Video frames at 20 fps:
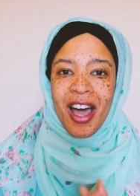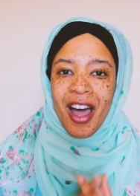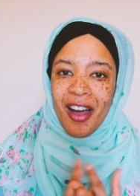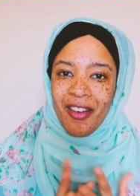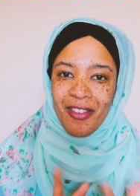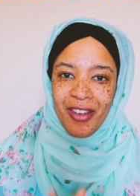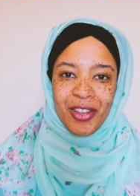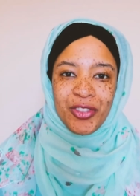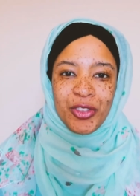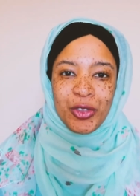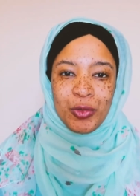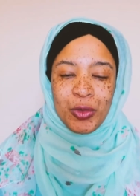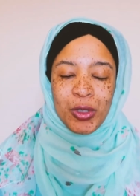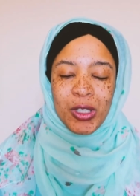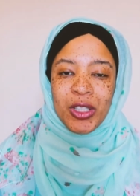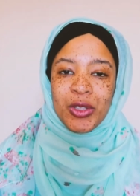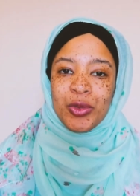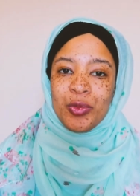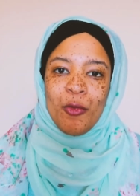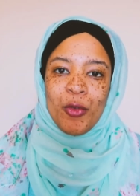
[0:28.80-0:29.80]
around the
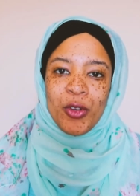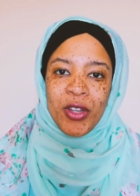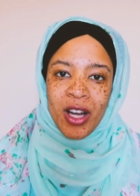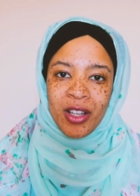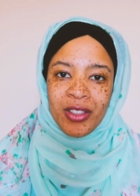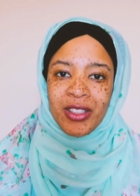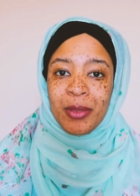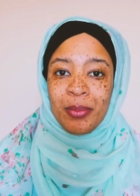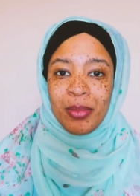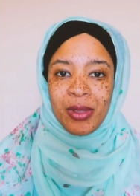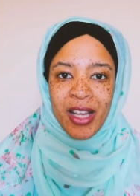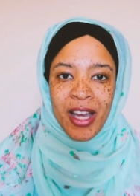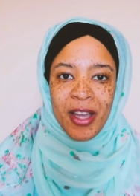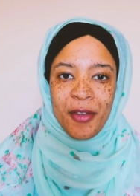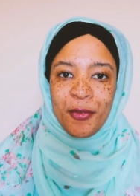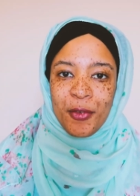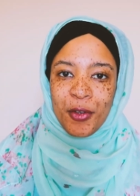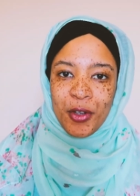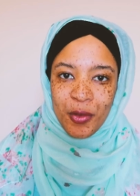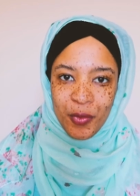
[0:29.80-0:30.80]
world without applying
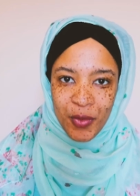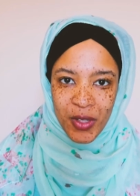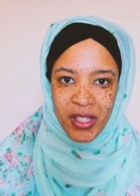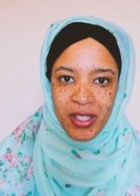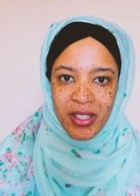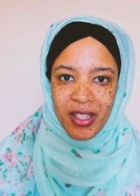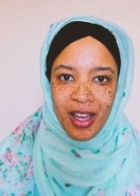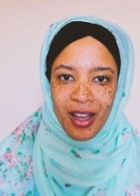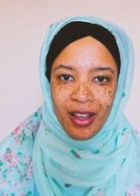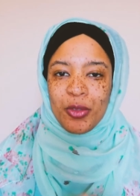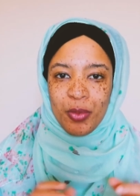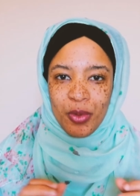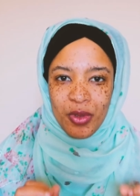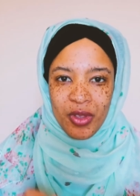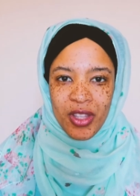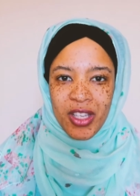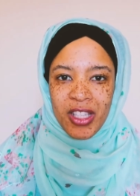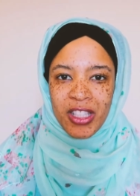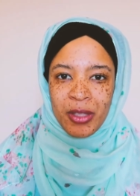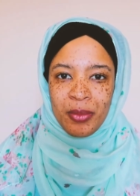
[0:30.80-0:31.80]
for a visa. To
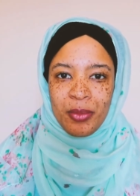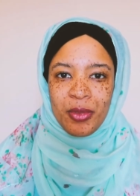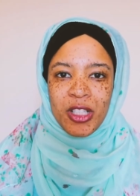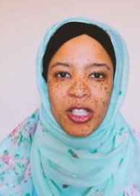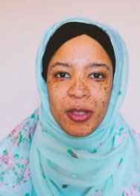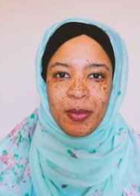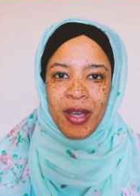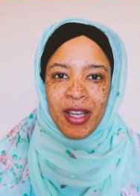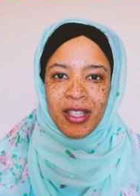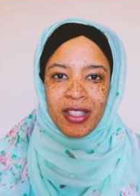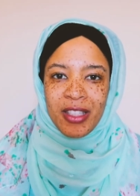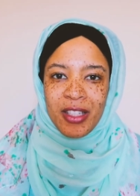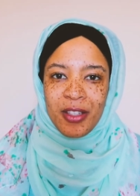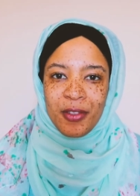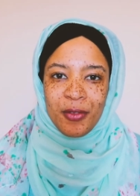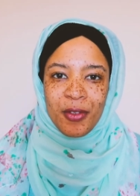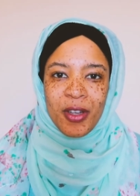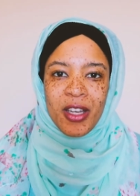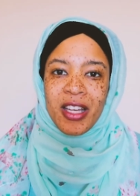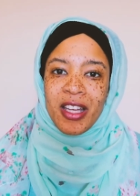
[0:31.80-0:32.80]
put things in
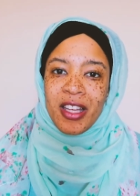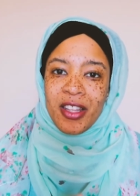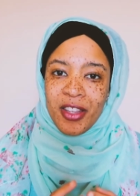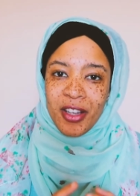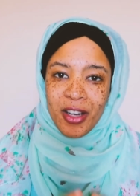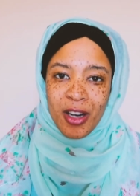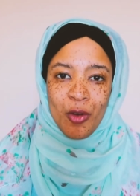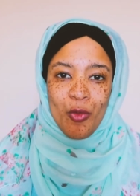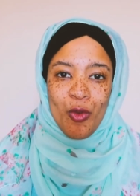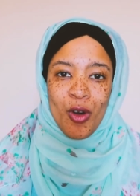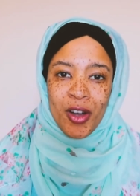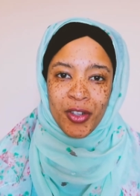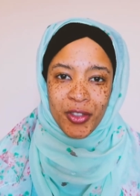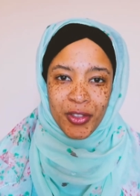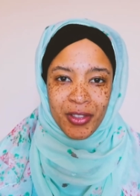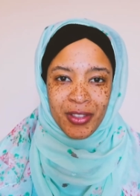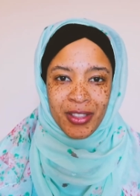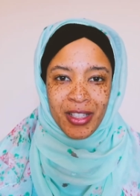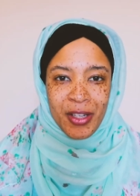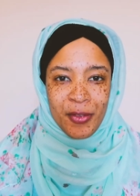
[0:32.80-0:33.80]
perspective, there are
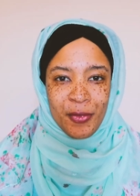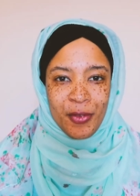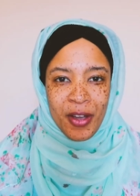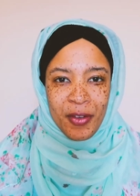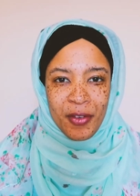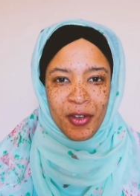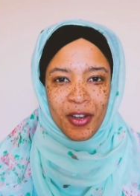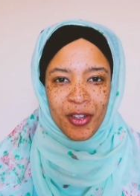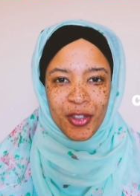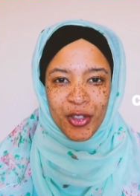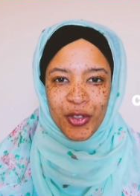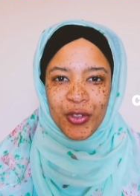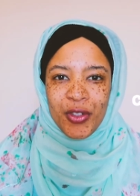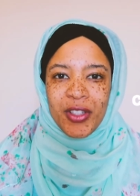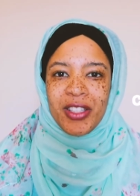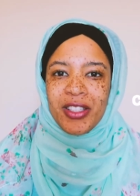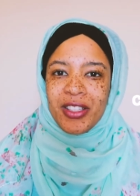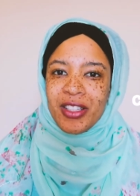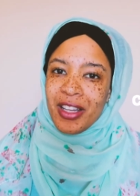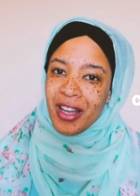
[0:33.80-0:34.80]
195
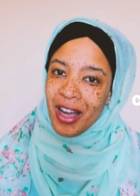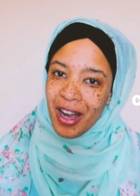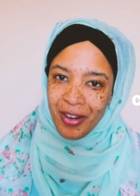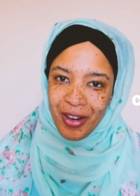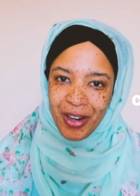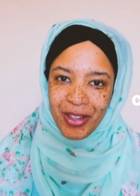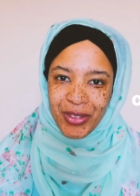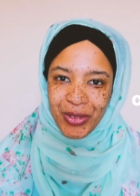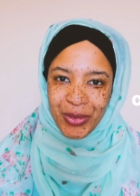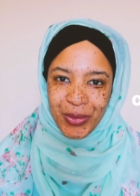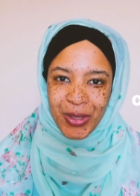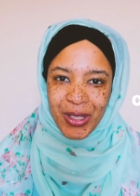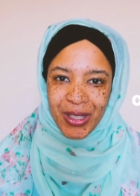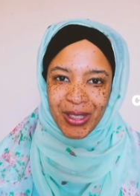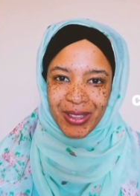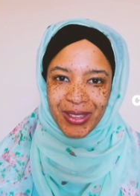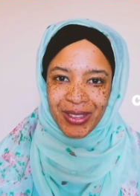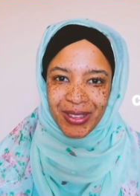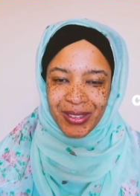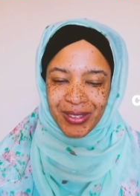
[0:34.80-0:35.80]
countries around the world.